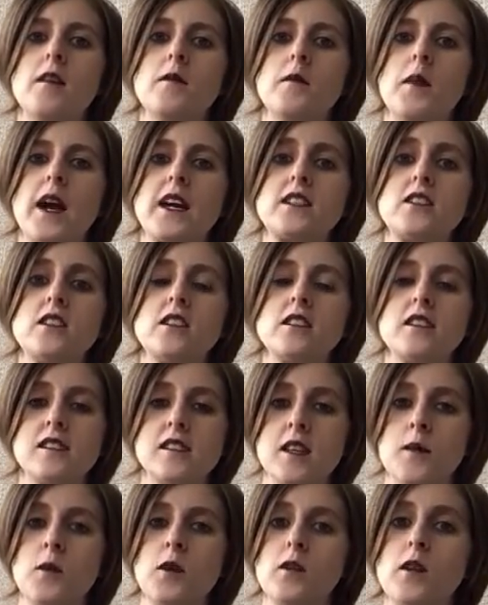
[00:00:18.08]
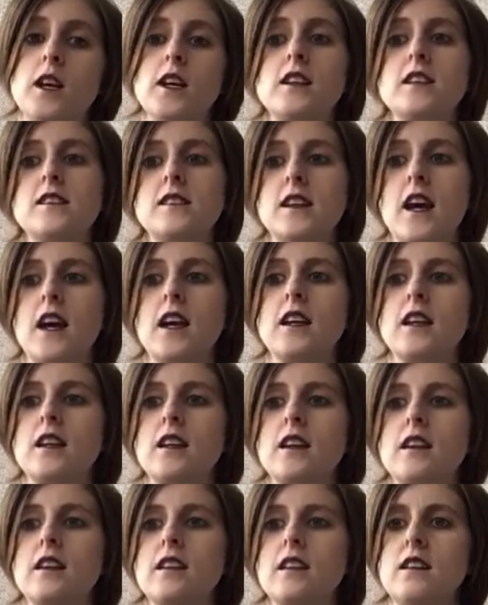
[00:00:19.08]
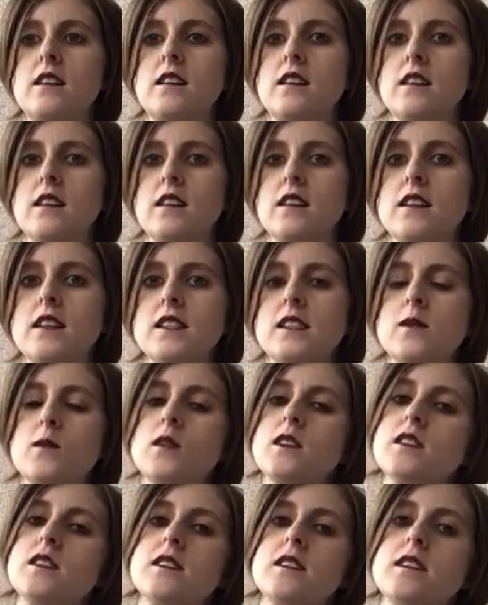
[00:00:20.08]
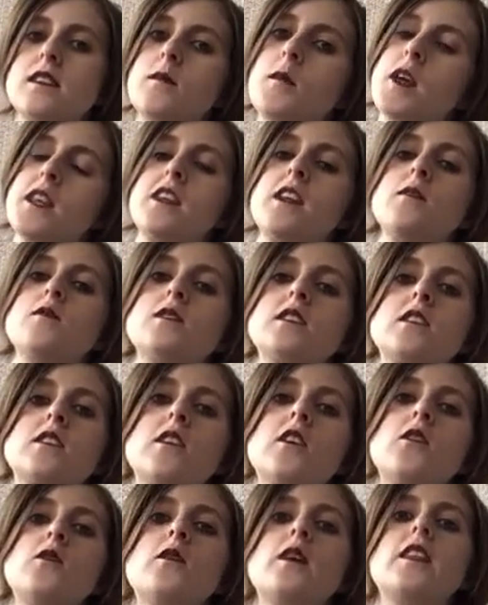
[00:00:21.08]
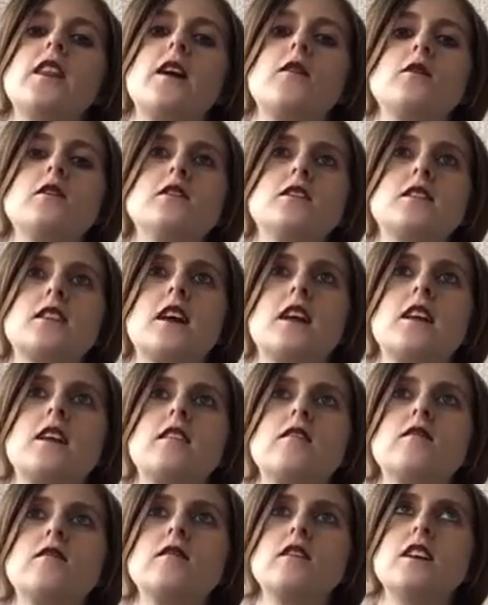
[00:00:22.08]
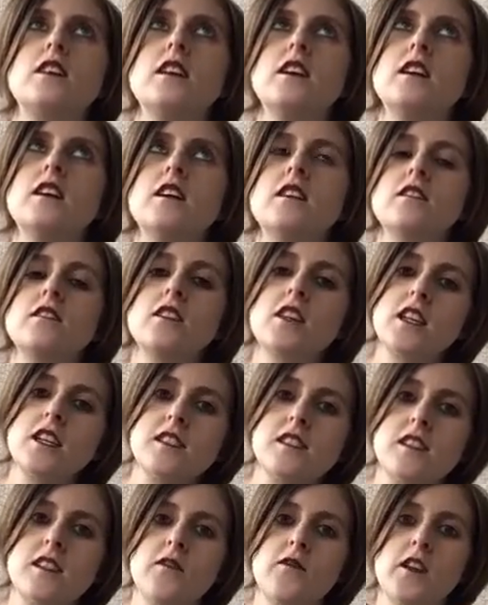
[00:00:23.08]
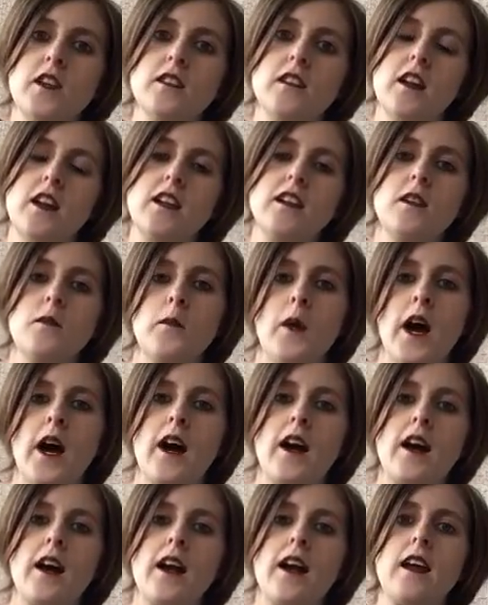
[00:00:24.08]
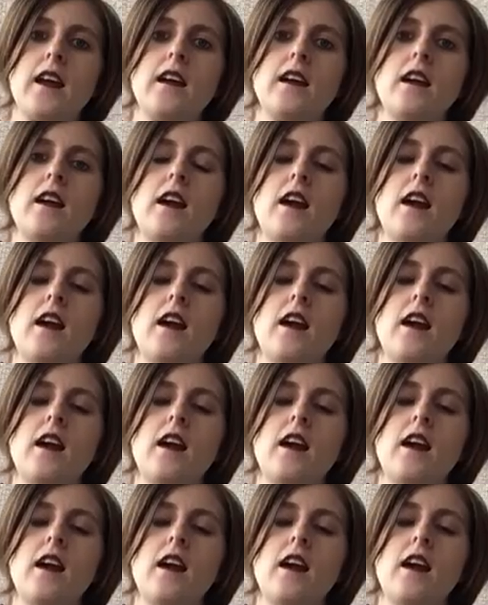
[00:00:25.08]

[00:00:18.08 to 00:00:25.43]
back during the summer when I decided this was the method I was going to go with. I would just kind of look at stuff online to buy.